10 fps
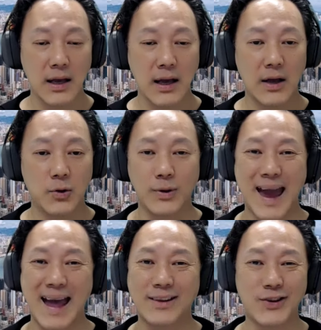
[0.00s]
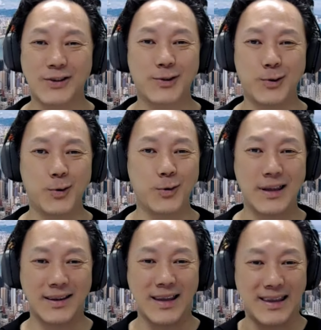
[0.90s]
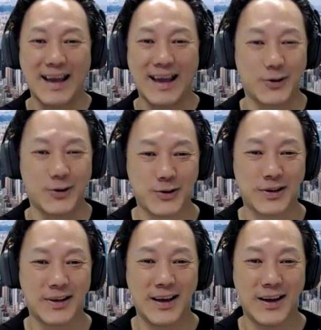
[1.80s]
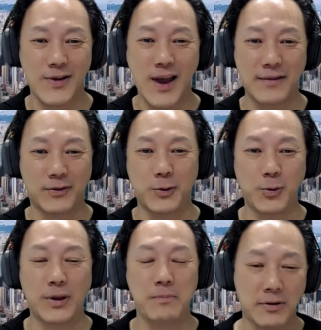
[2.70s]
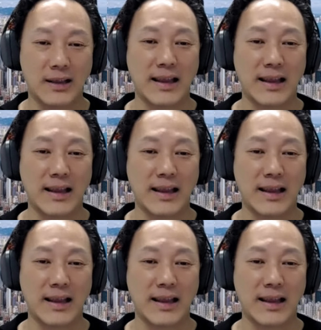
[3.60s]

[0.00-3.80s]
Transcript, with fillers: You can't just do it in English. You have to do it multilingual.